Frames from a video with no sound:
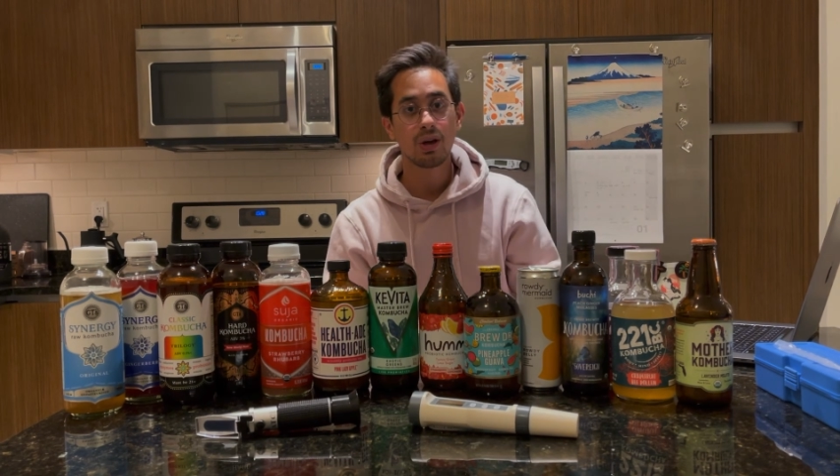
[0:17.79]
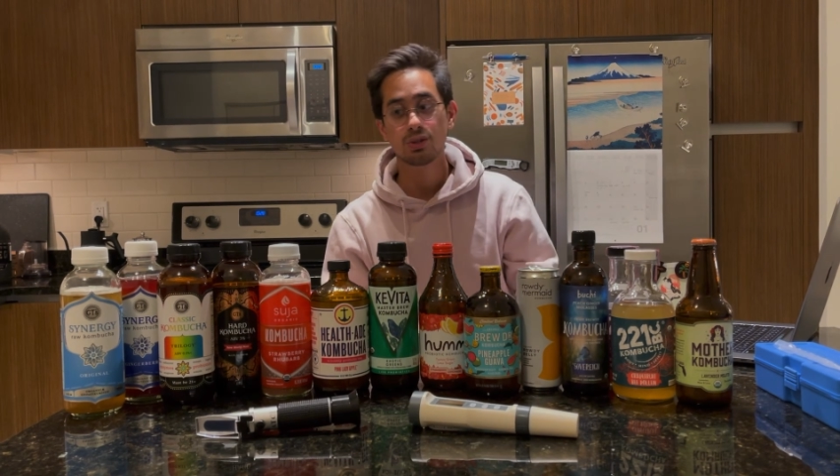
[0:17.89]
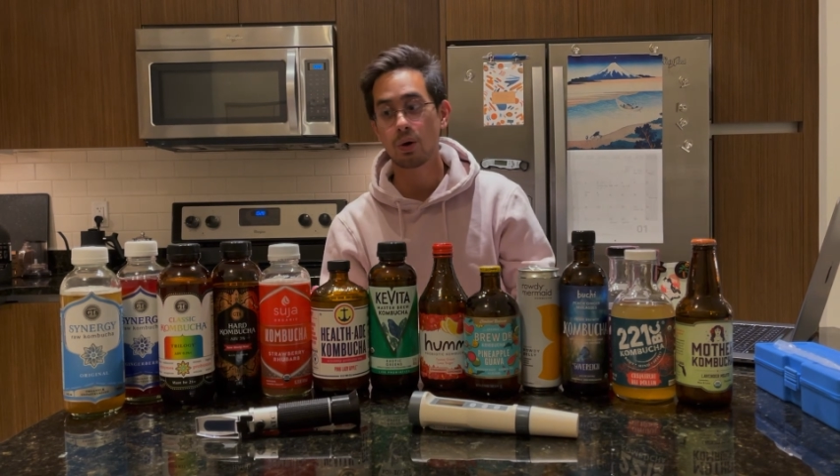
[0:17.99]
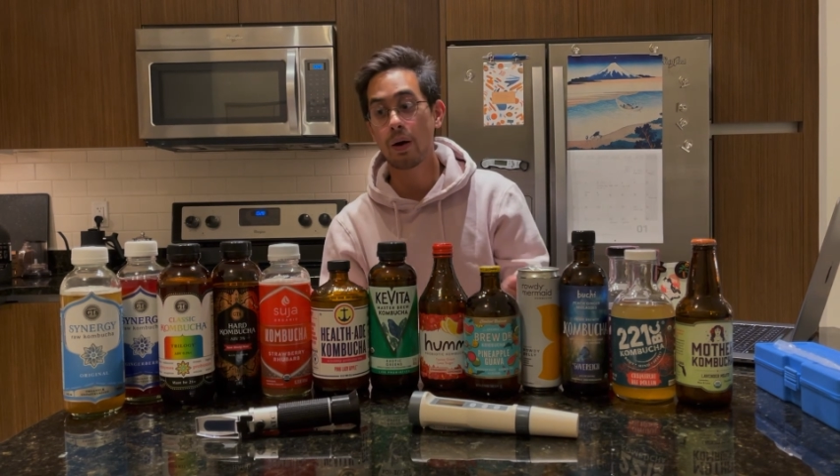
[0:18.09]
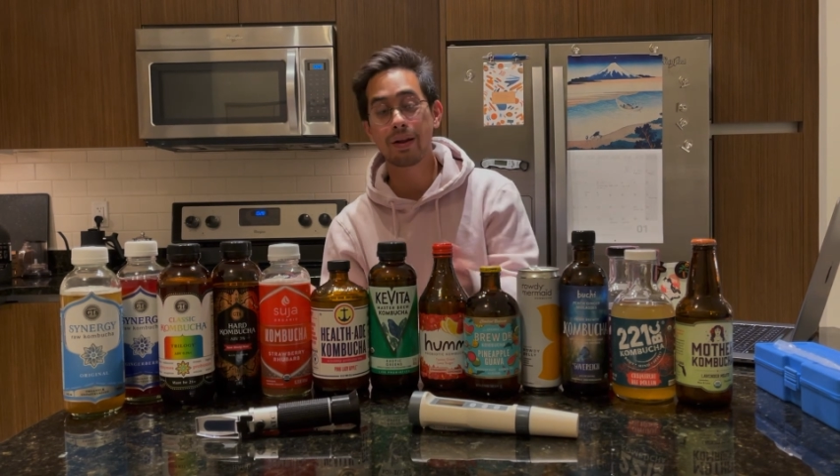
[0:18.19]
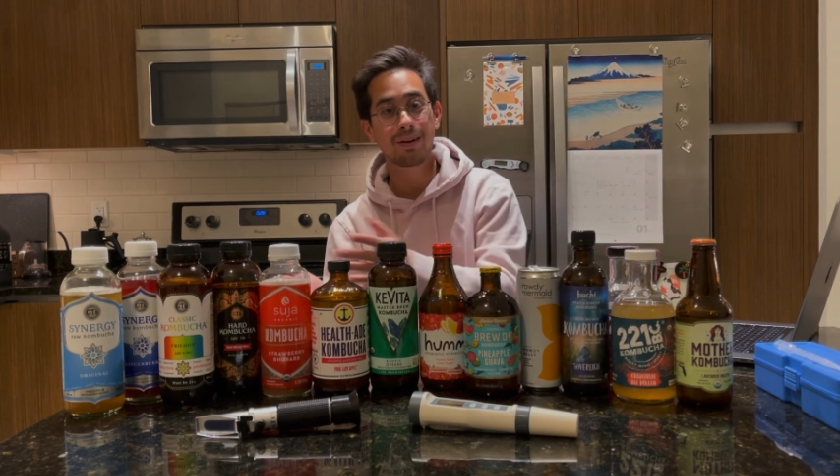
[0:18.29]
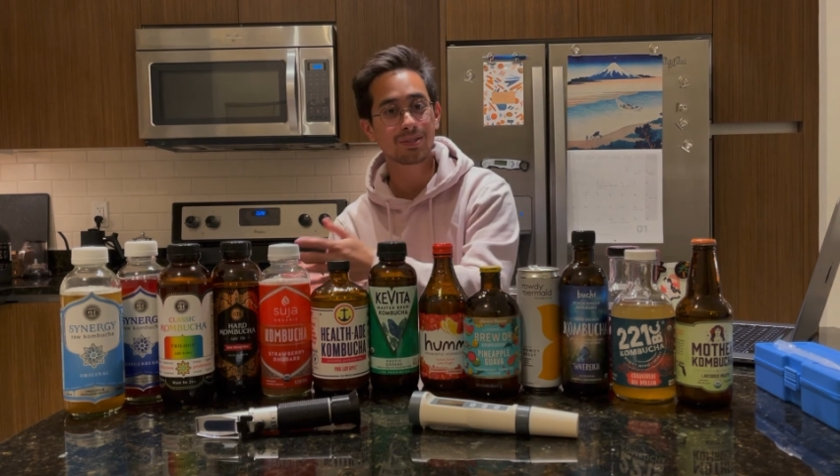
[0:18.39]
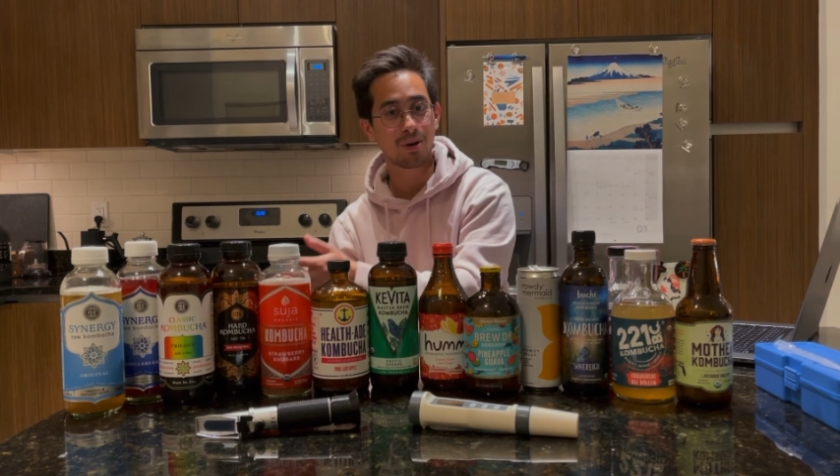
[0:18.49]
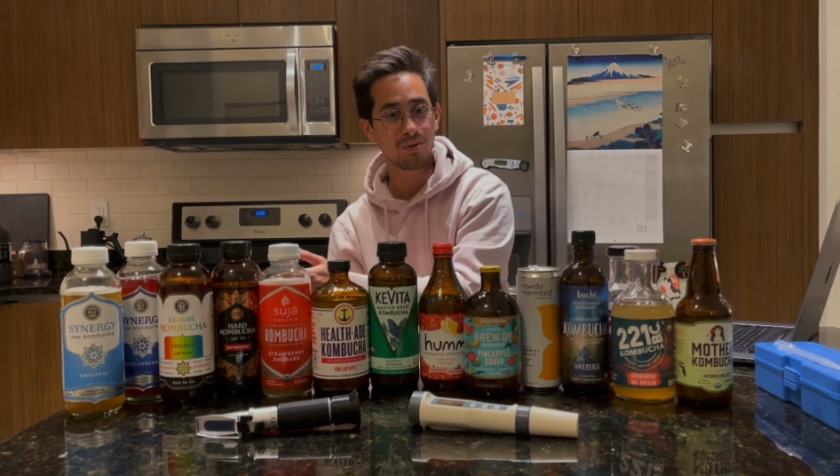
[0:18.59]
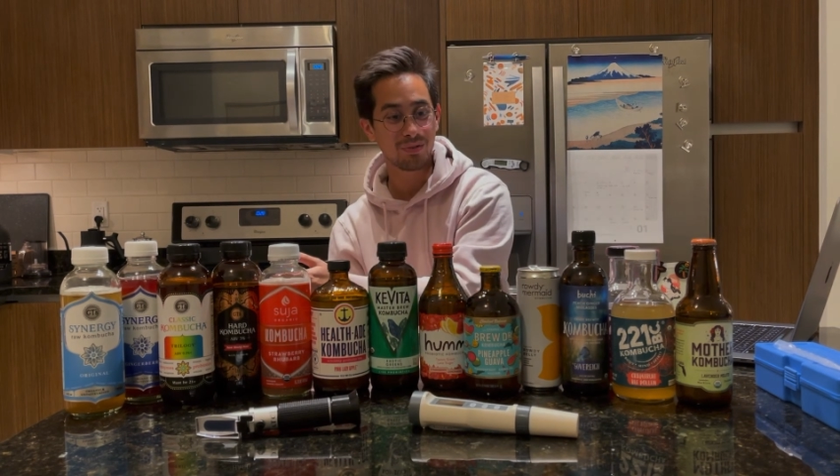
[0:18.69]
So I went out
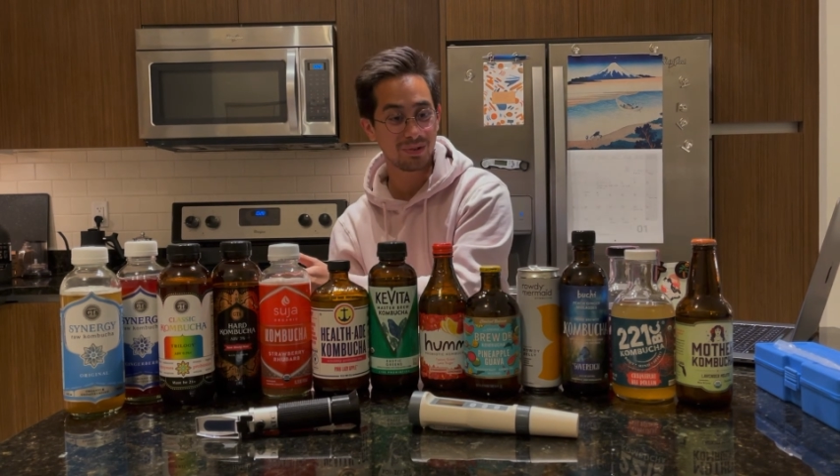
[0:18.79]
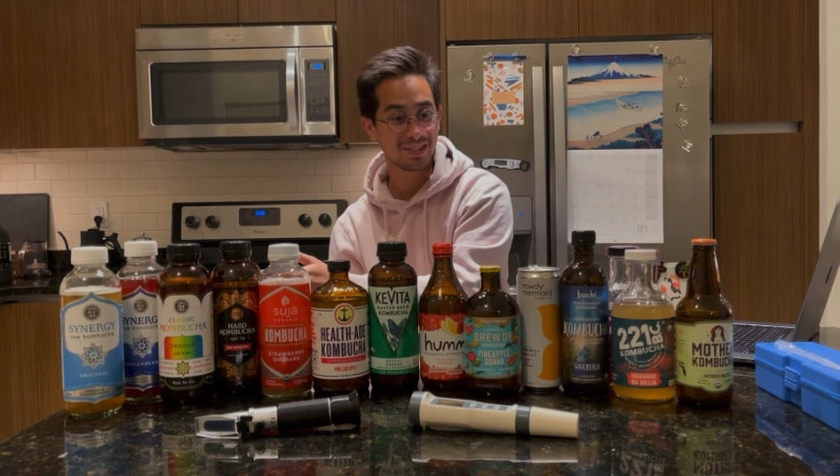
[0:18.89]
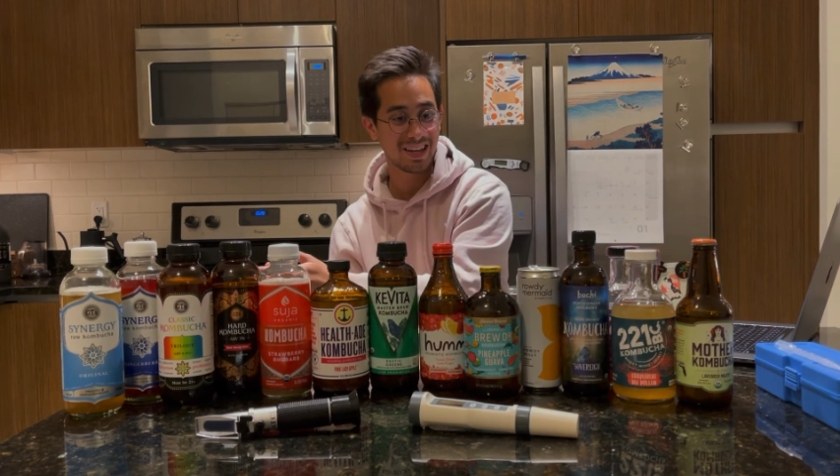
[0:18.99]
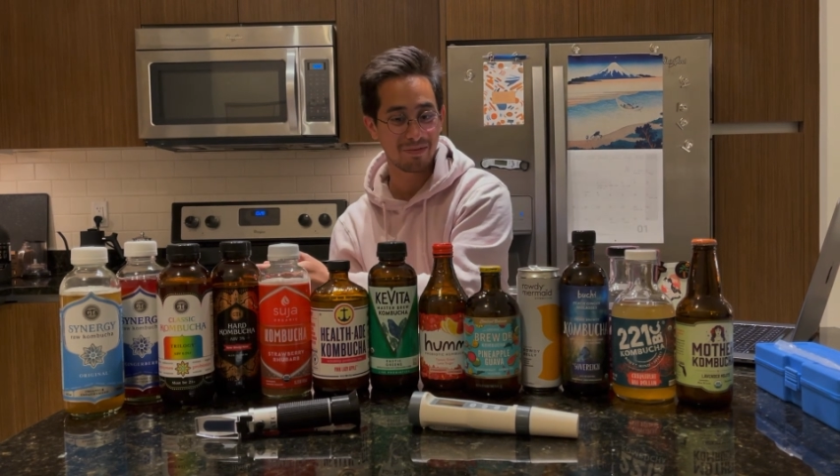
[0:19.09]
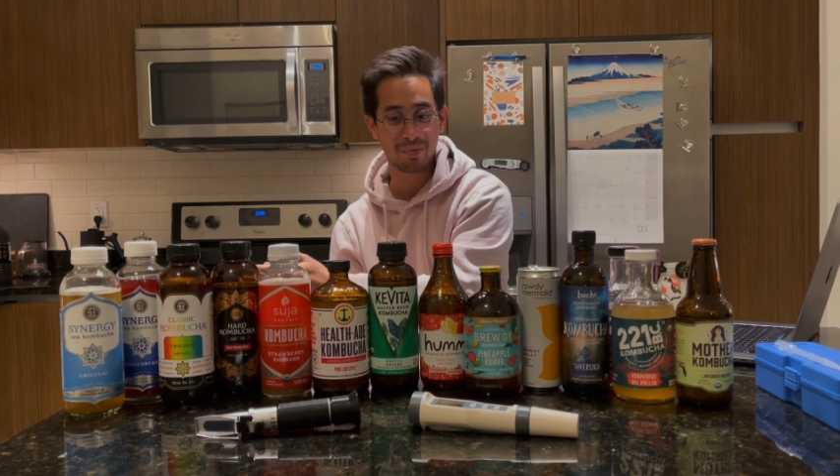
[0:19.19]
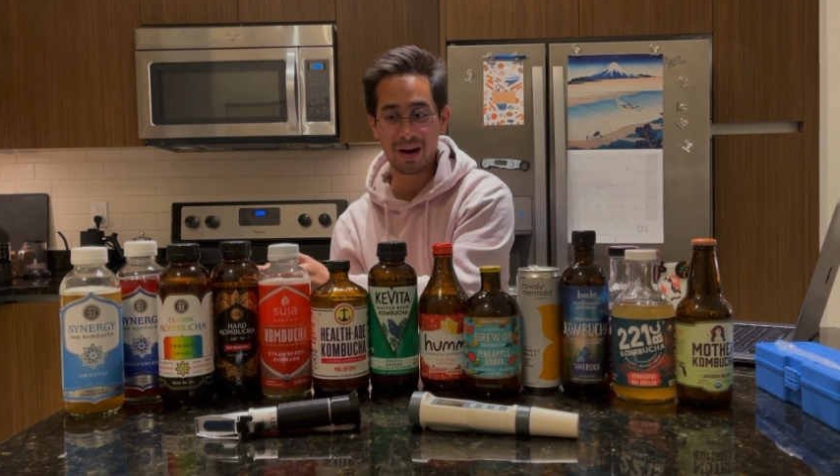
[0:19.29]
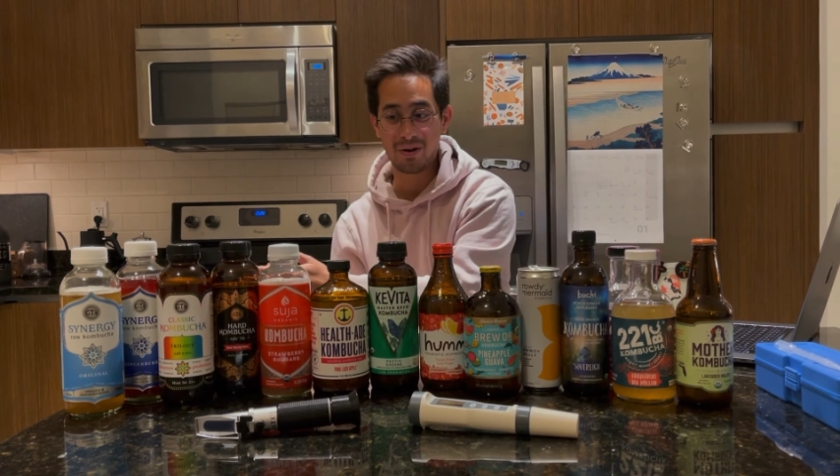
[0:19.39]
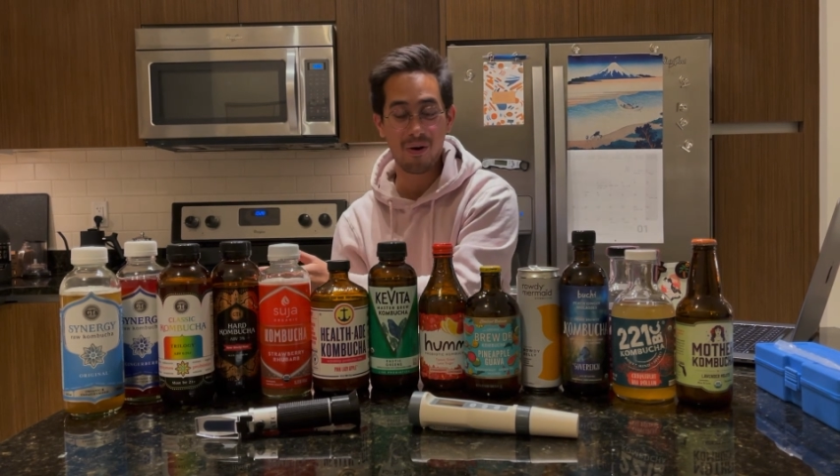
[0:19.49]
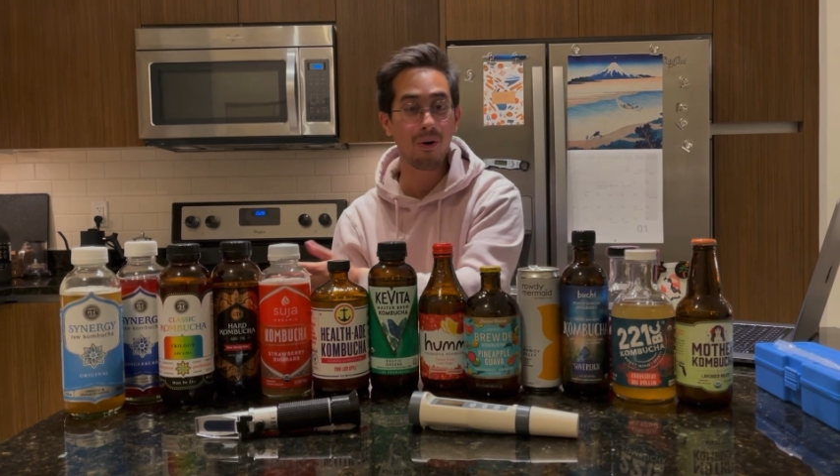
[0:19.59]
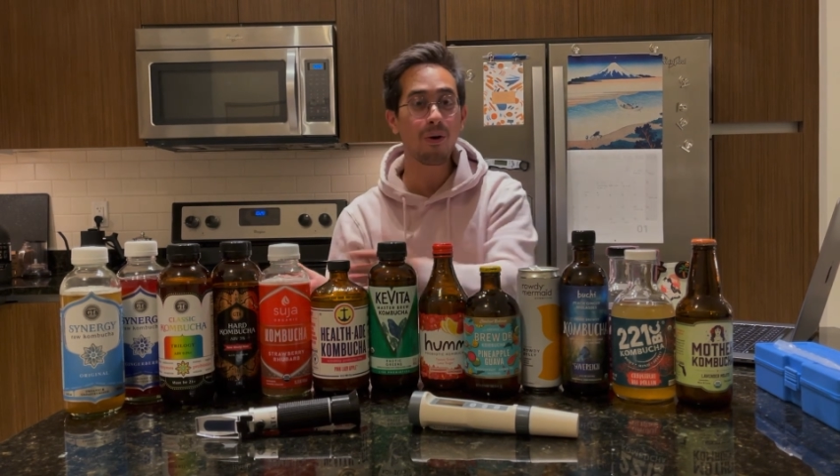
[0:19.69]
to Whole Foods and bought a
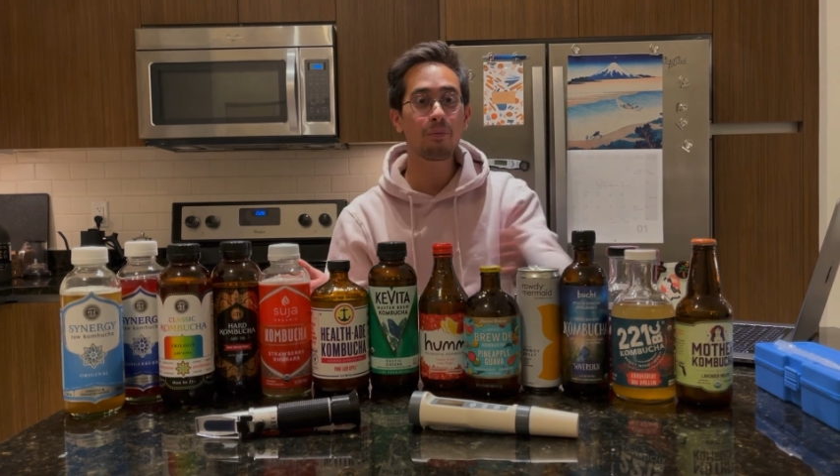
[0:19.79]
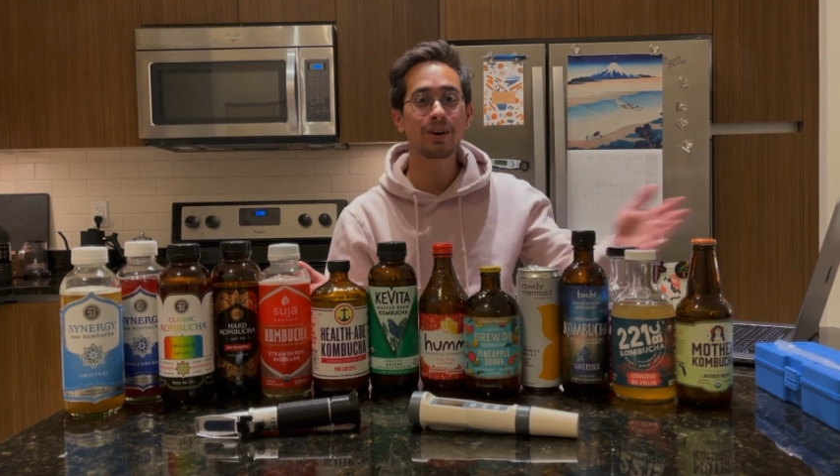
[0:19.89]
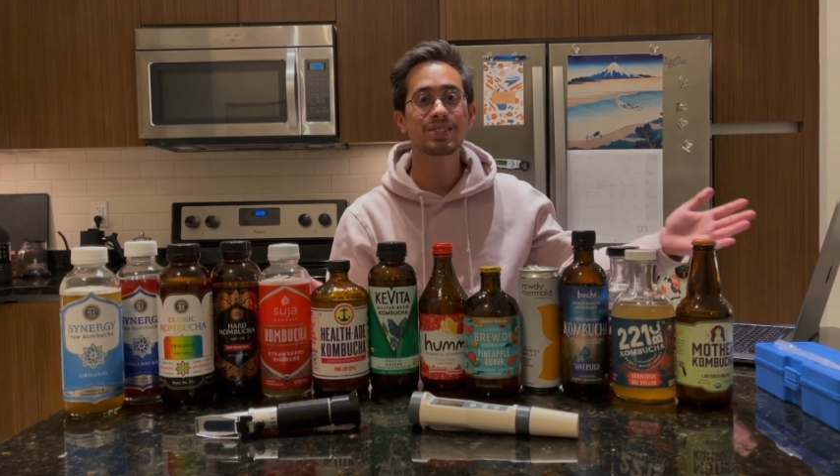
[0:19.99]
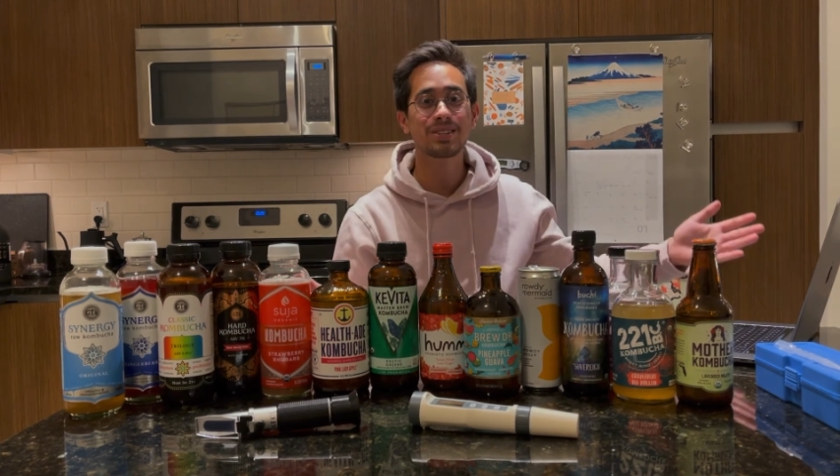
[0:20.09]
whole bunch